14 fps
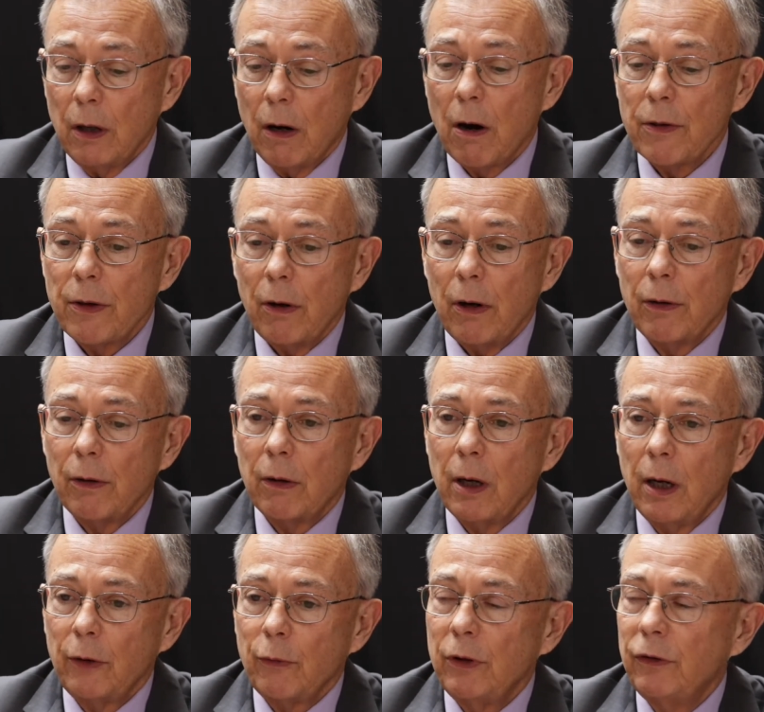are there other
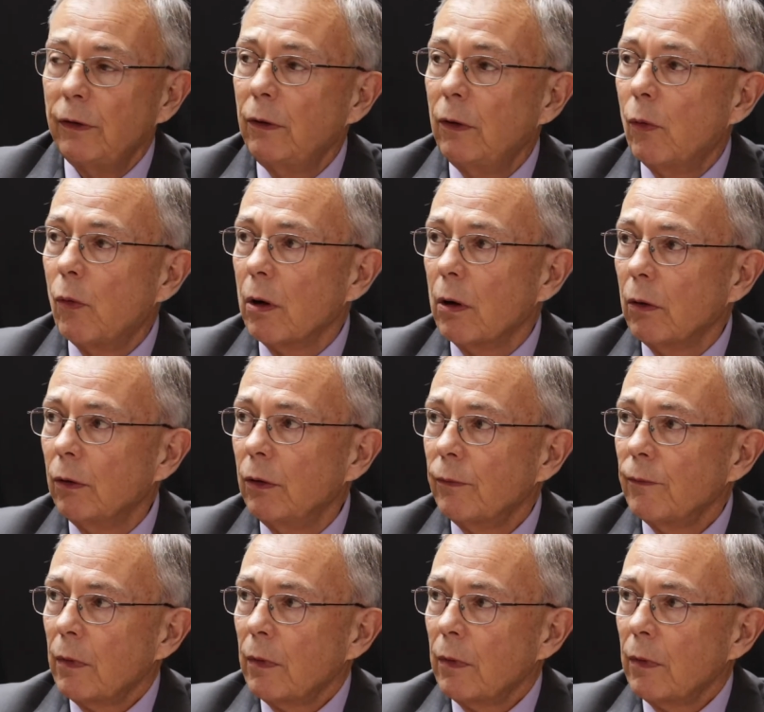countries in the world